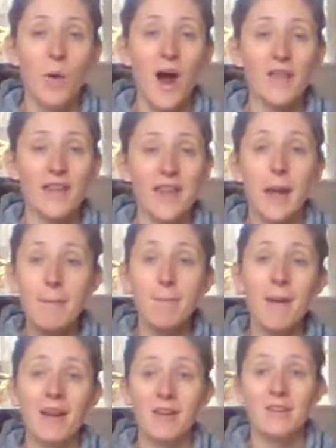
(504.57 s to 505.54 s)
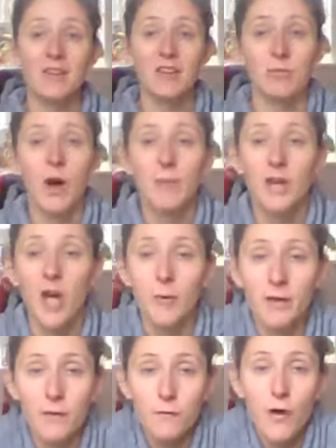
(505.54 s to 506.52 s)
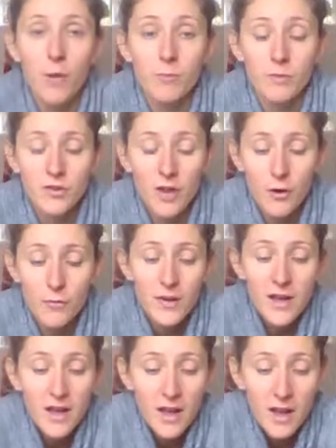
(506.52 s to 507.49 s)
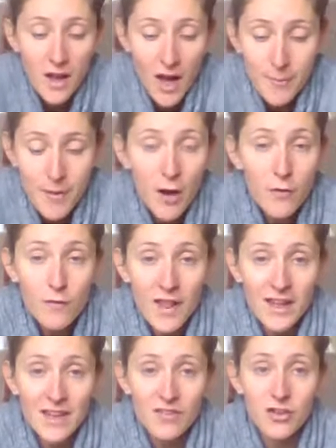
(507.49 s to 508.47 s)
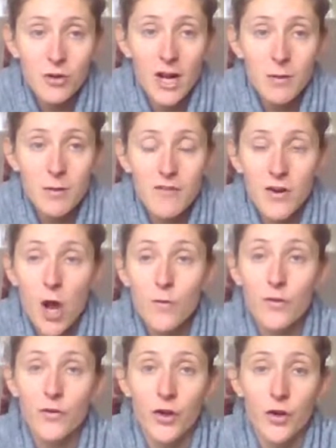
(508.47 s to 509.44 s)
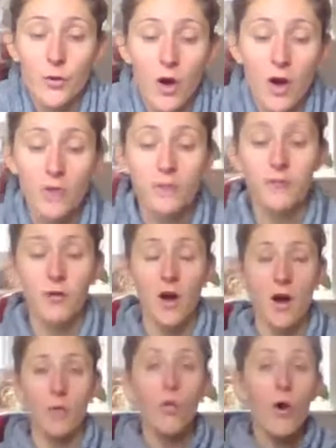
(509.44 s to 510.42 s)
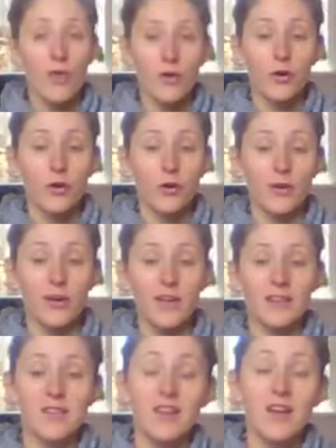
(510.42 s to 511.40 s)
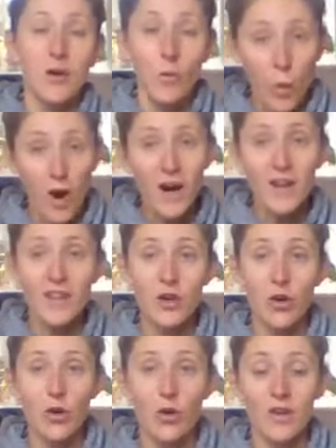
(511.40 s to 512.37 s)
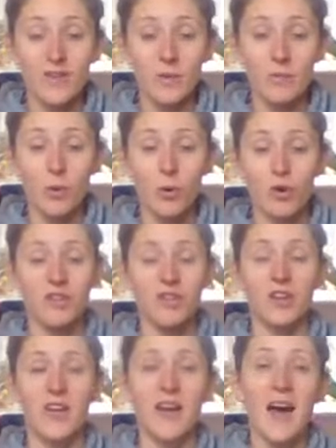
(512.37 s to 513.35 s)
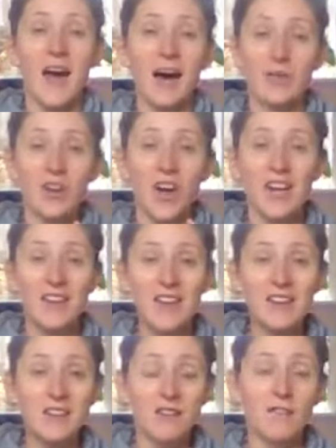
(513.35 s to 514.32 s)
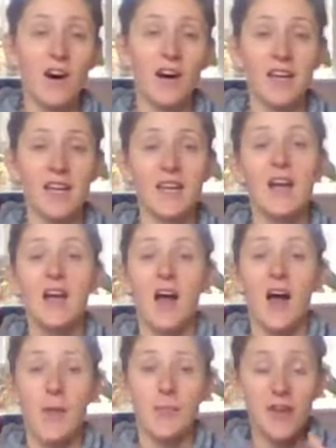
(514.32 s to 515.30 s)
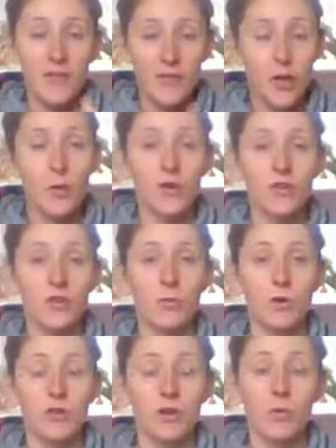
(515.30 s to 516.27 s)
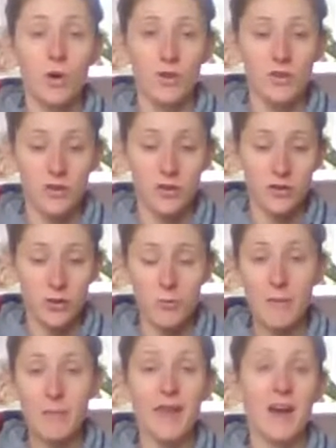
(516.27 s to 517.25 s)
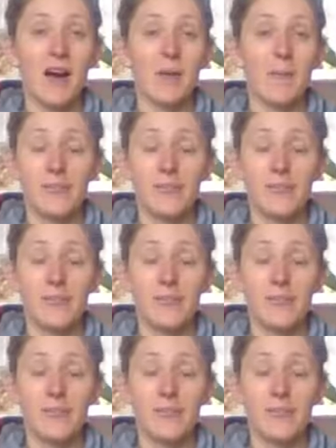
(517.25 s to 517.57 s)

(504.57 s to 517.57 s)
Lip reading: where the imbalances might be coming from. So hopefully that gives you a little bit of an overview of what the core is, why the core is important, and how to identify if you are someone that wants to maybe